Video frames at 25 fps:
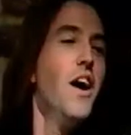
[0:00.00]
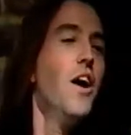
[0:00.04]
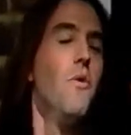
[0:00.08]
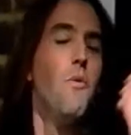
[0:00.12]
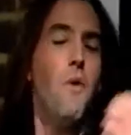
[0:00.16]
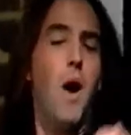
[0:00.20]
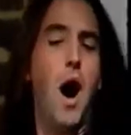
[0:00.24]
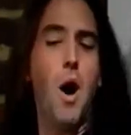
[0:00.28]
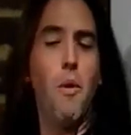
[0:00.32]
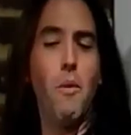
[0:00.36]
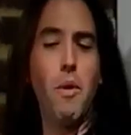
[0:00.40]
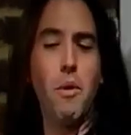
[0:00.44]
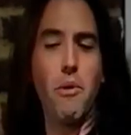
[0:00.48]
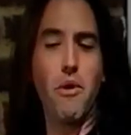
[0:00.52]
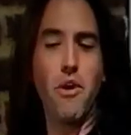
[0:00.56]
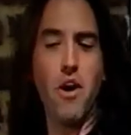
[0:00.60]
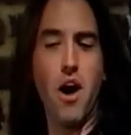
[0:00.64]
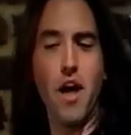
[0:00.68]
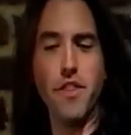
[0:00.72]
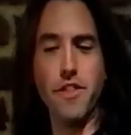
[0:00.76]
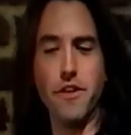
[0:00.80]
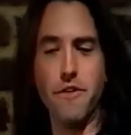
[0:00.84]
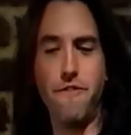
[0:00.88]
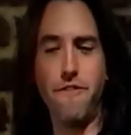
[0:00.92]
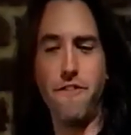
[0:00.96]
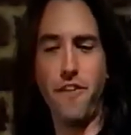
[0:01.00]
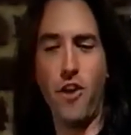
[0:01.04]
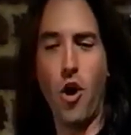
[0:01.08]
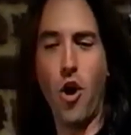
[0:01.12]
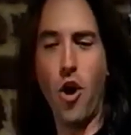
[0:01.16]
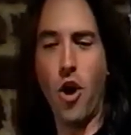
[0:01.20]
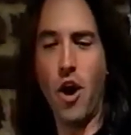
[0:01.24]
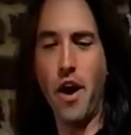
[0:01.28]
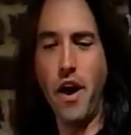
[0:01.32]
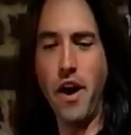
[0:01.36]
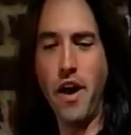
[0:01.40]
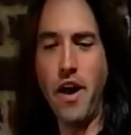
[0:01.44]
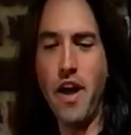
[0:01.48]
while we were on the
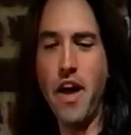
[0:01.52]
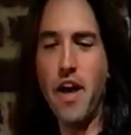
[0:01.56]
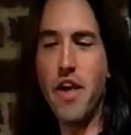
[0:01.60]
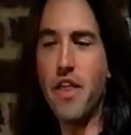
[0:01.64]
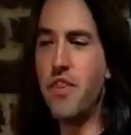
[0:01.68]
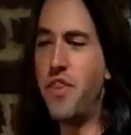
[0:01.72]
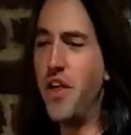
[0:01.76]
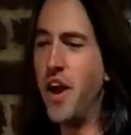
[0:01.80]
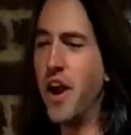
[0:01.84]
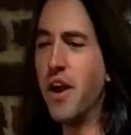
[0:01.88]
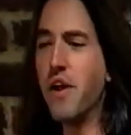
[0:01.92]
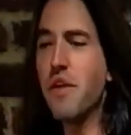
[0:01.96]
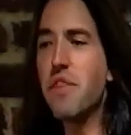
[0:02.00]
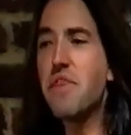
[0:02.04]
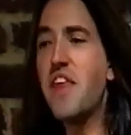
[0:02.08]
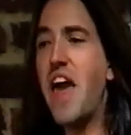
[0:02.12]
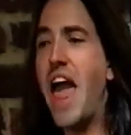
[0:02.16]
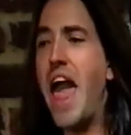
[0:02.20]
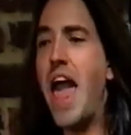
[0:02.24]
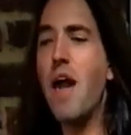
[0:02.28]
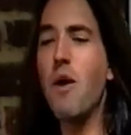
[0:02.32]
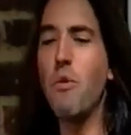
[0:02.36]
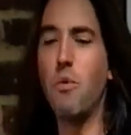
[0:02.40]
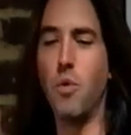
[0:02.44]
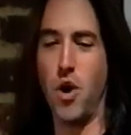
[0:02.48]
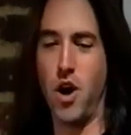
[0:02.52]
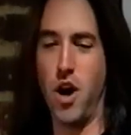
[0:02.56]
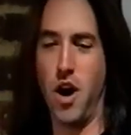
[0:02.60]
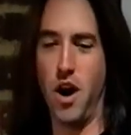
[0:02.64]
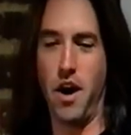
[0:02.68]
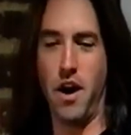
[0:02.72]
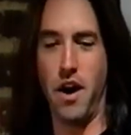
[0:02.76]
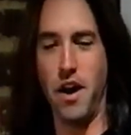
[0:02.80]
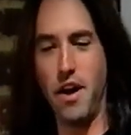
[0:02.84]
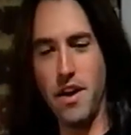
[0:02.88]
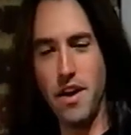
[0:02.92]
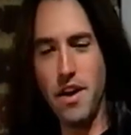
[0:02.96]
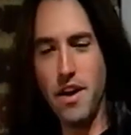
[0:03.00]
floor, there they
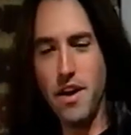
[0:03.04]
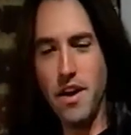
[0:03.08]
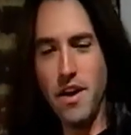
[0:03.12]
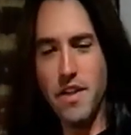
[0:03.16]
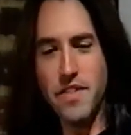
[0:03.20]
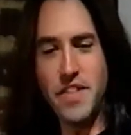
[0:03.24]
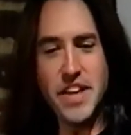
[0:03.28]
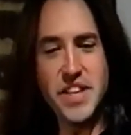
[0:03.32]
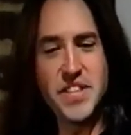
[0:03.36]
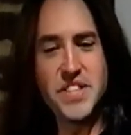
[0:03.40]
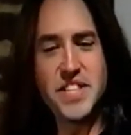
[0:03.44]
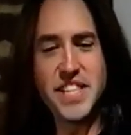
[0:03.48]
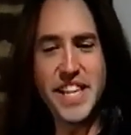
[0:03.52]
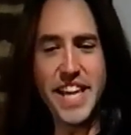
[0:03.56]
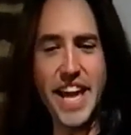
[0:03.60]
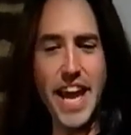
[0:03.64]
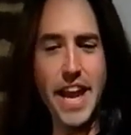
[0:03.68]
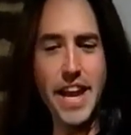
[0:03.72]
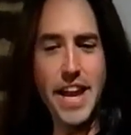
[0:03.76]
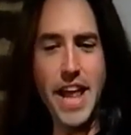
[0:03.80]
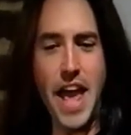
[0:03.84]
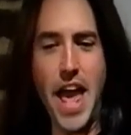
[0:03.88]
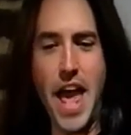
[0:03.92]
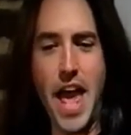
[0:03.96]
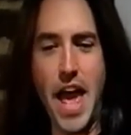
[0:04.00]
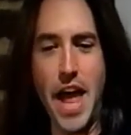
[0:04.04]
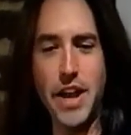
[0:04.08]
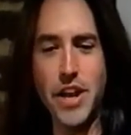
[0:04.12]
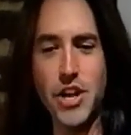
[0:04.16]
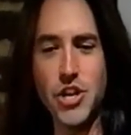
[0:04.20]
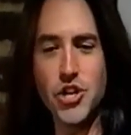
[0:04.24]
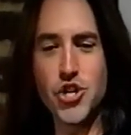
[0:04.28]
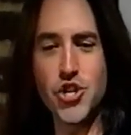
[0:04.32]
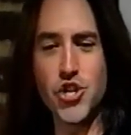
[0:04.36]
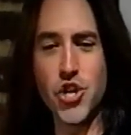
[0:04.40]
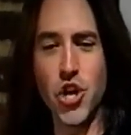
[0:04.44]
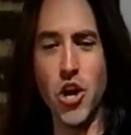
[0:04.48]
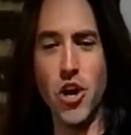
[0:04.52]
were. These skinhead,
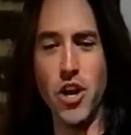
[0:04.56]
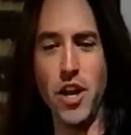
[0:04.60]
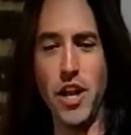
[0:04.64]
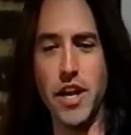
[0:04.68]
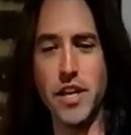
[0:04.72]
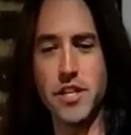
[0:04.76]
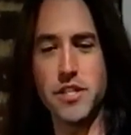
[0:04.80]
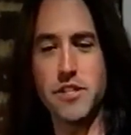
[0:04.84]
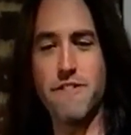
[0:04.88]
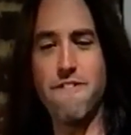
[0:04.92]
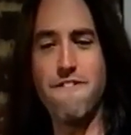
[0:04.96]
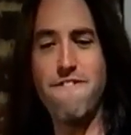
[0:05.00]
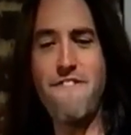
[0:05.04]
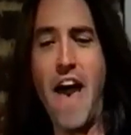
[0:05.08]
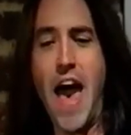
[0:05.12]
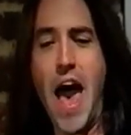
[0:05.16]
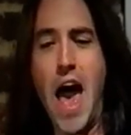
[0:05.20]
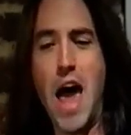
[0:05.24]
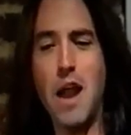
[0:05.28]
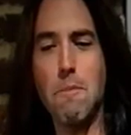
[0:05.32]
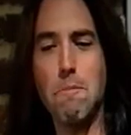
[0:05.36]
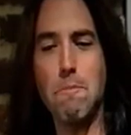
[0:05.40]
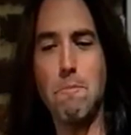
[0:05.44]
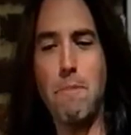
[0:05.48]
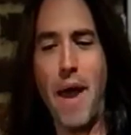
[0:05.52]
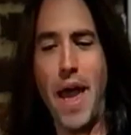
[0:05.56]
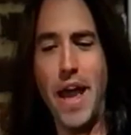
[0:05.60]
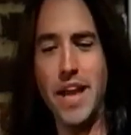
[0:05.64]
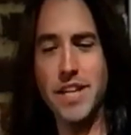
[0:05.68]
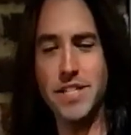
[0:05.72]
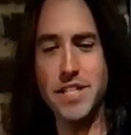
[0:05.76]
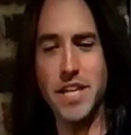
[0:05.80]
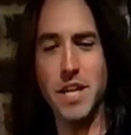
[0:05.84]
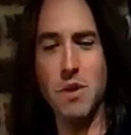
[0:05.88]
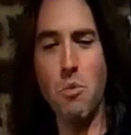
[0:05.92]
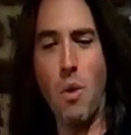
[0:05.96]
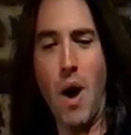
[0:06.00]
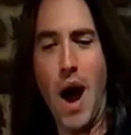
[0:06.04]
shirtless, fat,
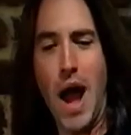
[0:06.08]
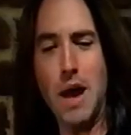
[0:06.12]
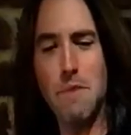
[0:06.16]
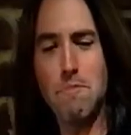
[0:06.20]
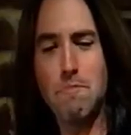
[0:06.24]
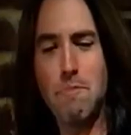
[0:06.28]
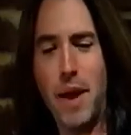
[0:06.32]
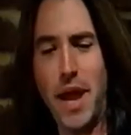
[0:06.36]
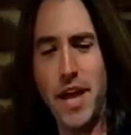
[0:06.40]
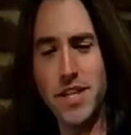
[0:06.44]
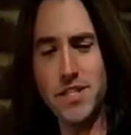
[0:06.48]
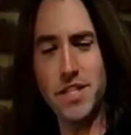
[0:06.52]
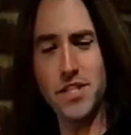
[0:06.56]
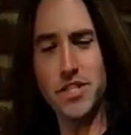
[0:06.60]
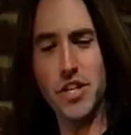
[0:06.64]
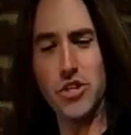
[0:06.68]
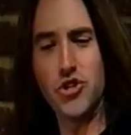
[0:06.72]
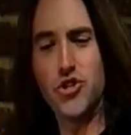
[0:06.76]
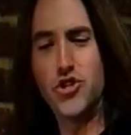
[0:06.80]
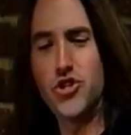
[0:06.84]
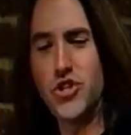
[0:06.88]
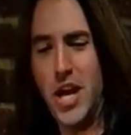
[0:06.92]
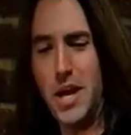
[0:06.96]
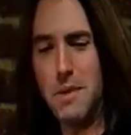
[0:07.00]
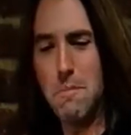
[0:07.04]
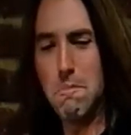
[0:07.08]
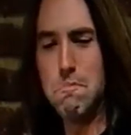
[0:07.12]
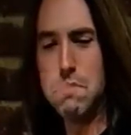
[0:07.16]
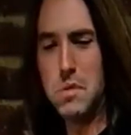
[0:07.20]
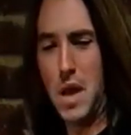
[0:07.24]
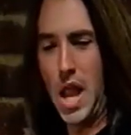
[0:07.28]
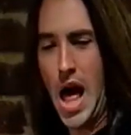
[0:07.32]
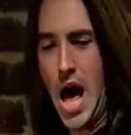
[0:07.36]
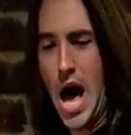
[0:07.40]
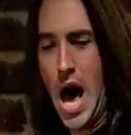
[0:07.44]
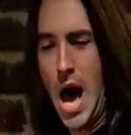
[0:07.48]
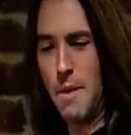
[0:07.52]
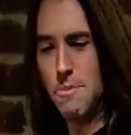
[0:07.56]
pasty white pieces of shit
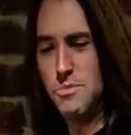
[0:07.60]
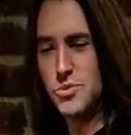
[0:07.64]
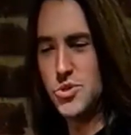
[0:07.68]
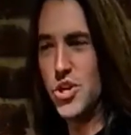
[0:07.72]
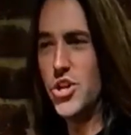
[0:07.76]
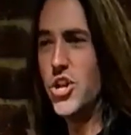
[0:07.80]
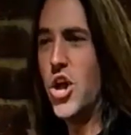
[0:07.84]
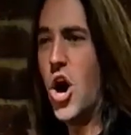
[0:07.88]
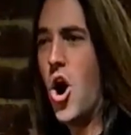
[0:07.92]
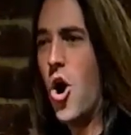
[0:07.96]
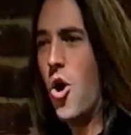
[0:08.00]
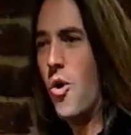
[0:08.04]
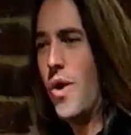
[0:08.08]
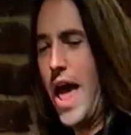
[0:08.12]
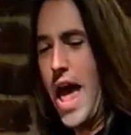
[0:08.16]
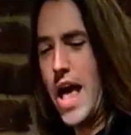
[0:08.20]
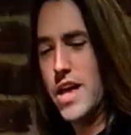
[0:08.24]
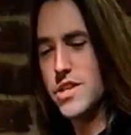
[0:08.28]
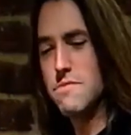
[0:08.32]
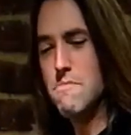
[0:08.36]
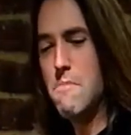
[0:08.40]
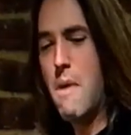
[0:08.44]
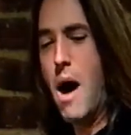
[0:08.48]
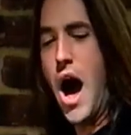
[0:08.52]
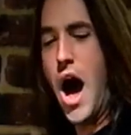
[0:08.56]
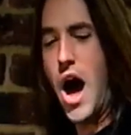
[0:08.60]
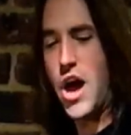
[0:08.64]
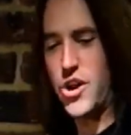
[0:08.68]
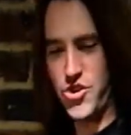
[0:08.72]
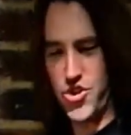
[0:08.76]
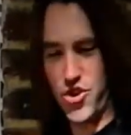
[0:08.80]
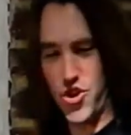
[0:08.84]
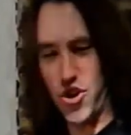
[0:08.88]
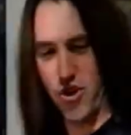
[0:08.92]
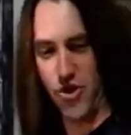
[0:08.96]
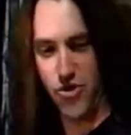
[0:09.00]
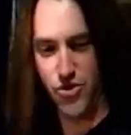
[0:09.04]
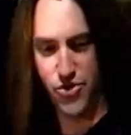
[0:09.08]
blobs known as
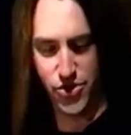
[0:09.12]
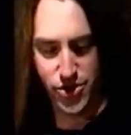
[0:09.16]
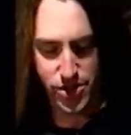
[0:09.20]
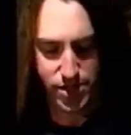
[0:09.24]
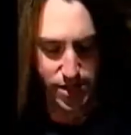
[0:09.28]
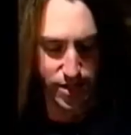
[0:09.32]
moshers.